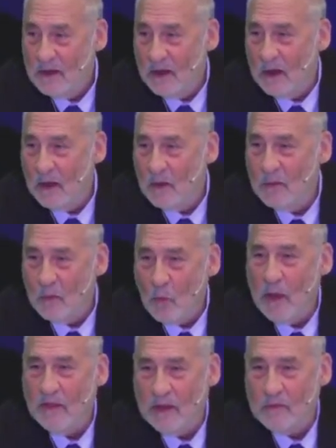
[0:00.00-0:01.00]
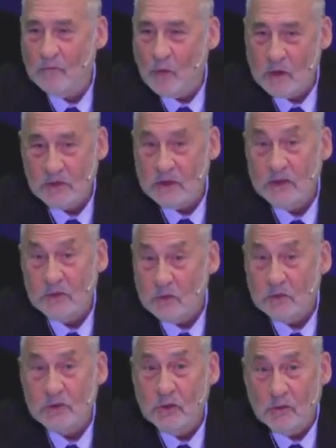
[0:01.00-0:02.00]
uh, the way they enforce it is
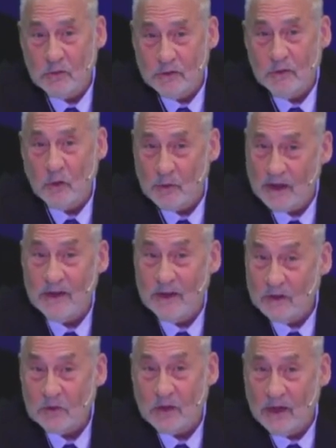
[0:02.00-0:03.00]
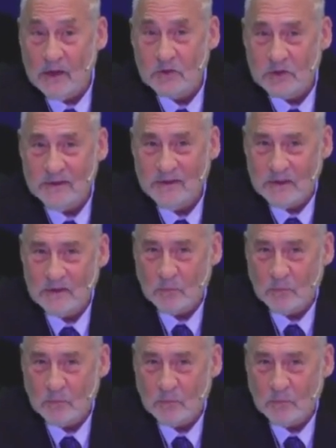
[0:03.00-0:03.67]
your children don't get an education.